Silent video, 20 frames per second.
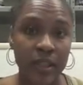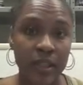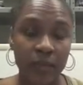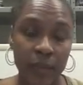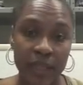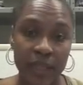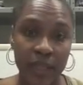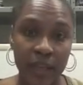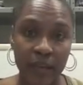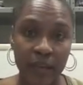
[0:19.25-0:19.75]

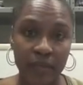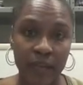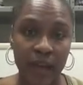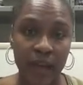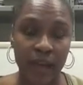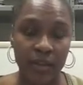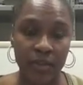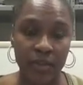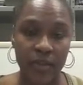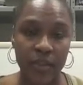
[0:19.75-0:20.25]
We can't
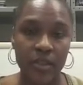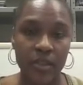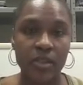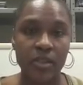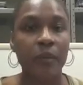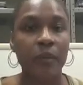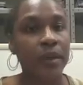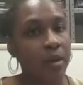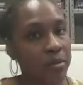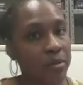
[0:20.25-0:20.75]
factor it,
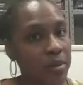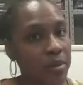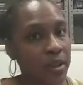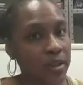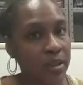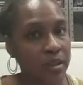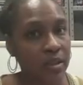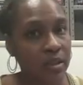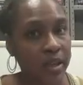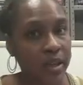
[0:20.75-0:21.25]
so we complete
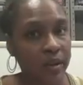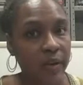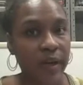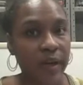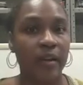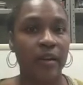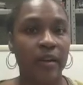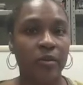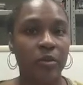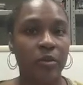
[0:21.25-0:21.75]
the
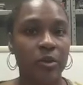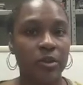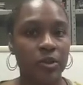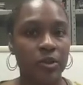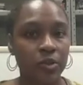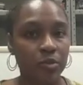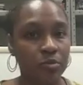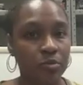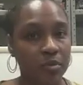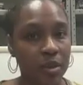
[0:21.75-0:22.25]
square in order
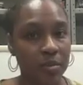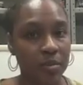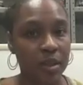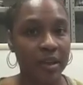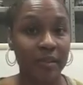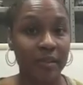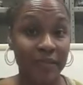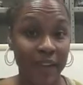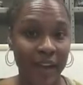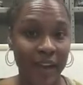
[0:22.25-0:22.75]
to
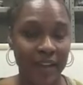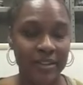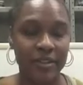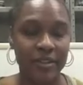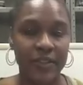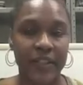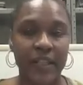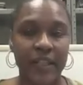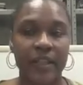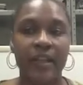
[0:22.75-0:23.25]
mimic
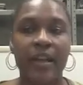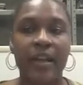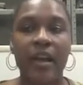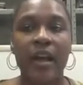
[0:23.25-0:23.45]
factoring.